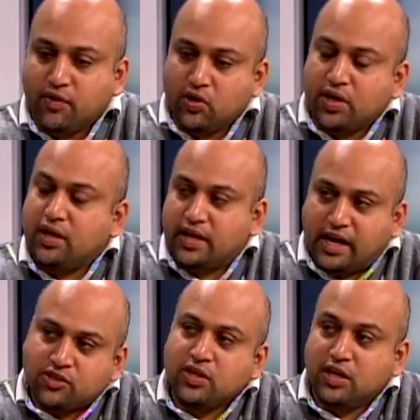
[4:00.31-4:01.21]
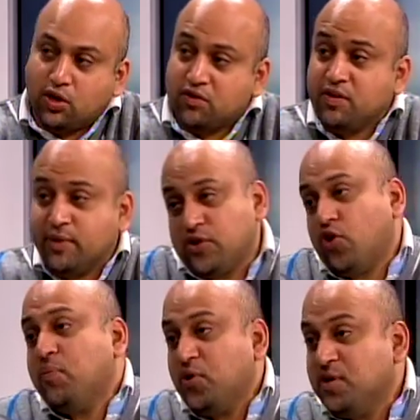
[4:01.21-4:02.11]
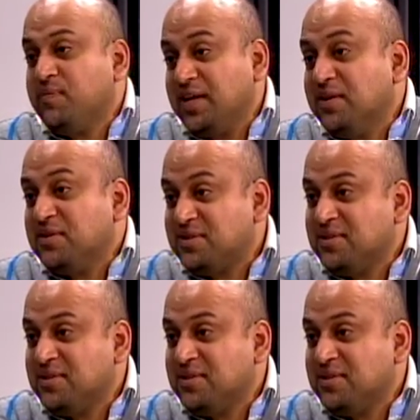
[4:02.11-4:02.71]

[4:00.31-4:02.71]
you look at it, actually a lot of them are top order players.